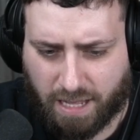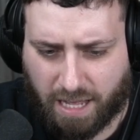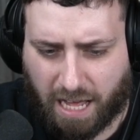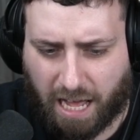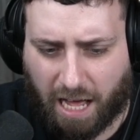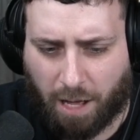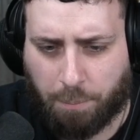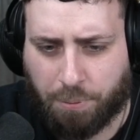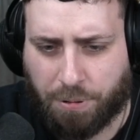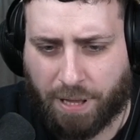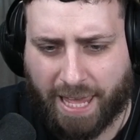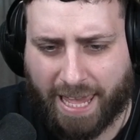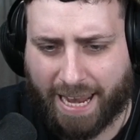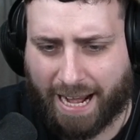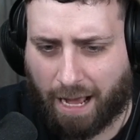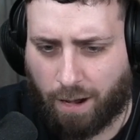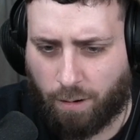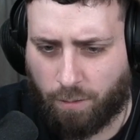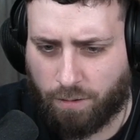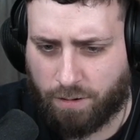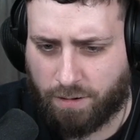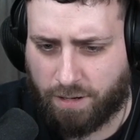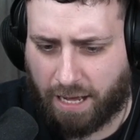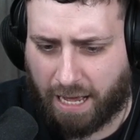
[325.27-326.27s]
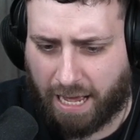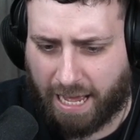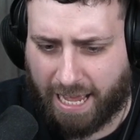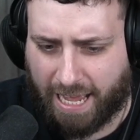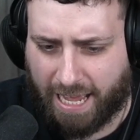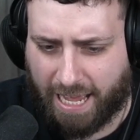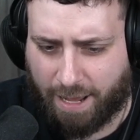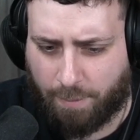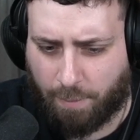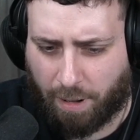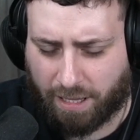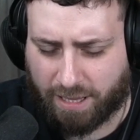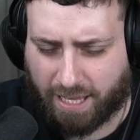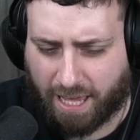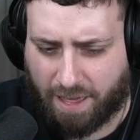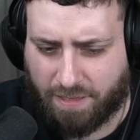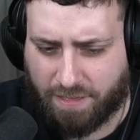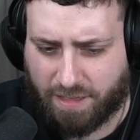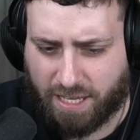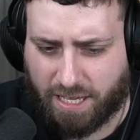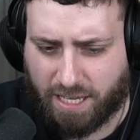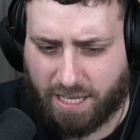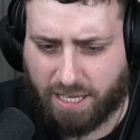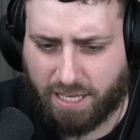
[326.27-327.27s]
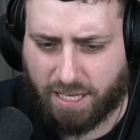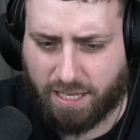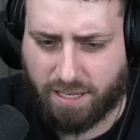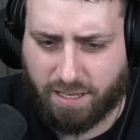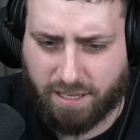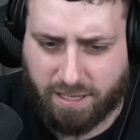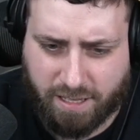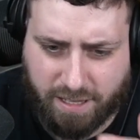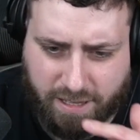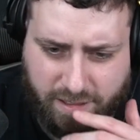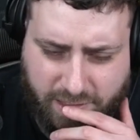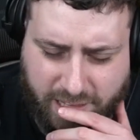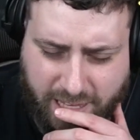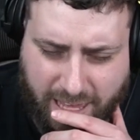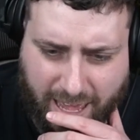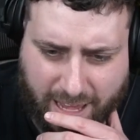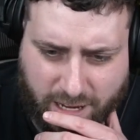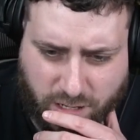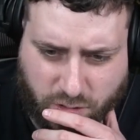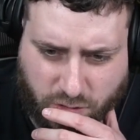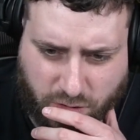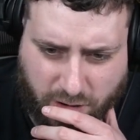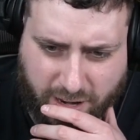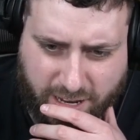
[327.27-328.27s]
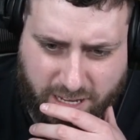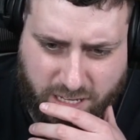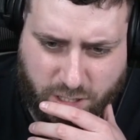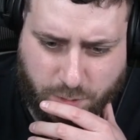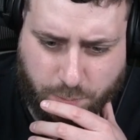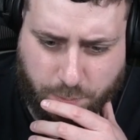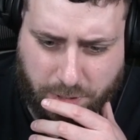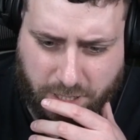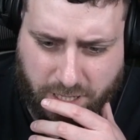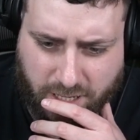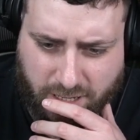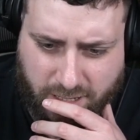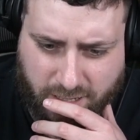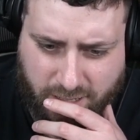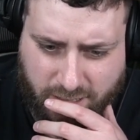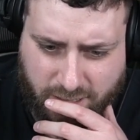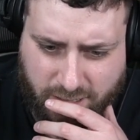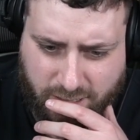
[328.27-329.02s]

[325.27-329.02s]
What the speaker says: I'll play it out. I'll get the extra HP.